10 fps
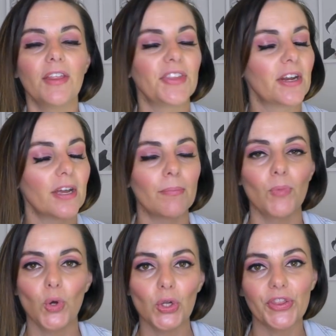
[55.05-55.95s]
that I am
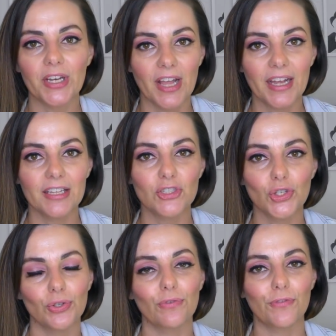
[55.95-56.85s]
more than likely
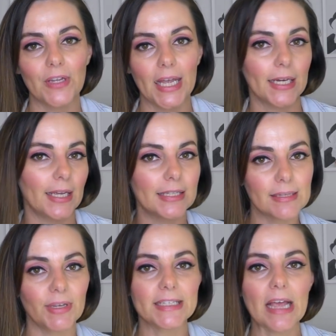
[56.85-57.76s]
to forget. And
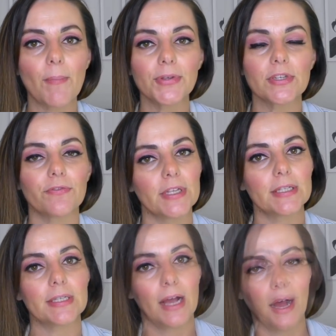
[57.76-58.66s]
some examples of
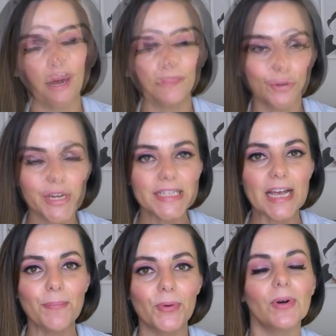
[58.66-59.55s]
this are, for
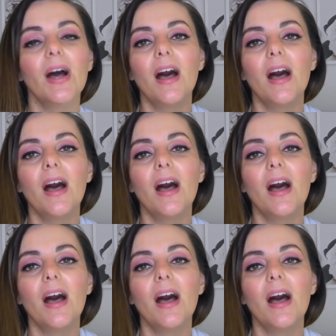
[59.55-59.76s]
example,